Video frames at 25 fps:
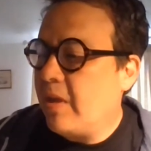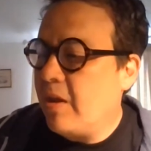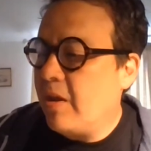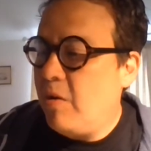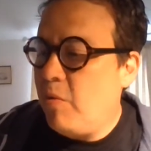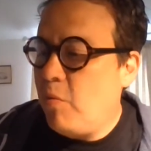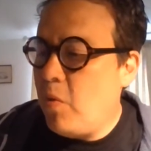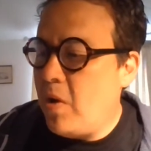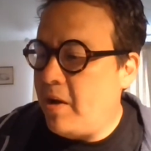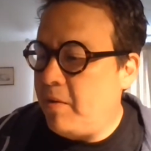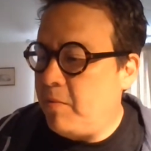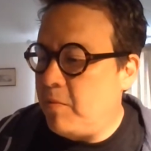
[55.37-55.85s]

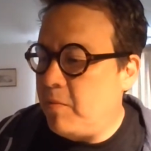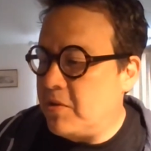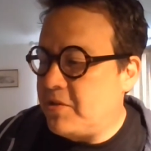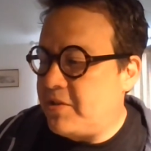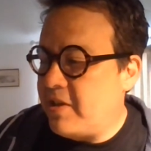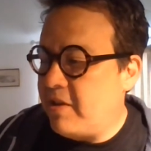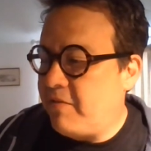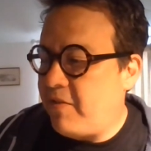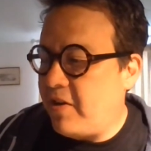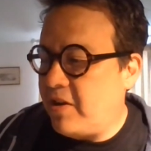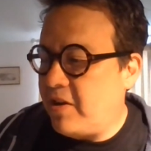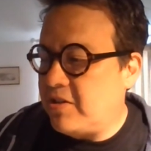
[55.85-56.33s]
when was
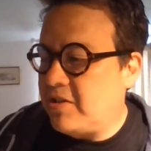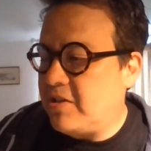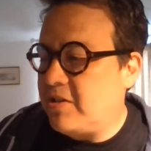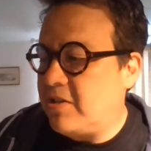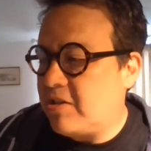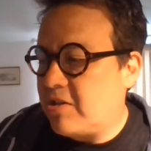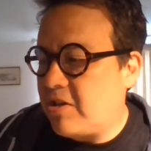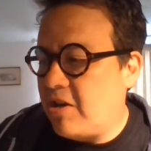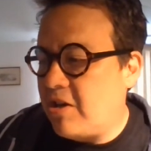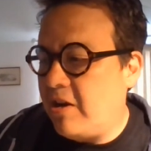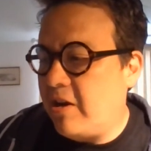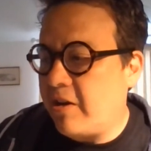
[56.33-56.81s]
The Adventures of
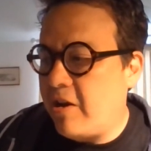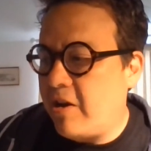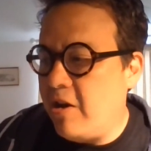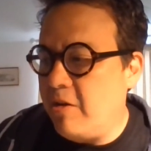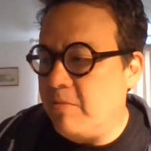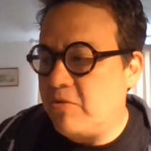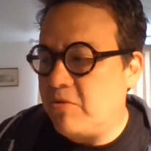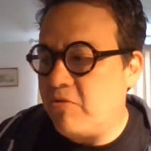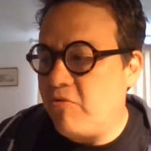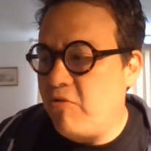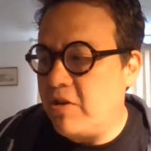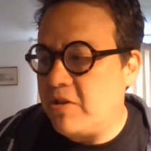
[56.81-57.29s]
Sherlock
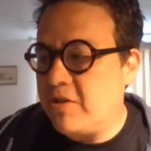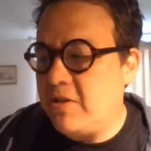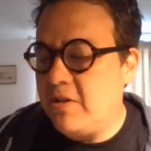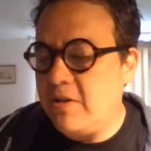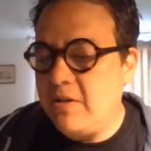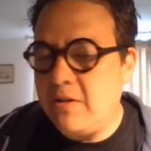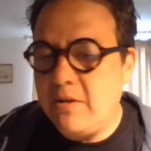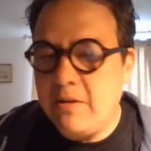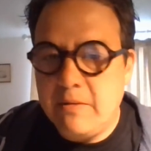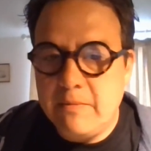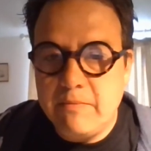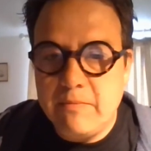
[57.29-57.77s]
Holmes
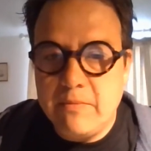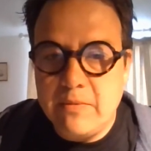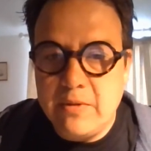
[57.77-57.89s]
written?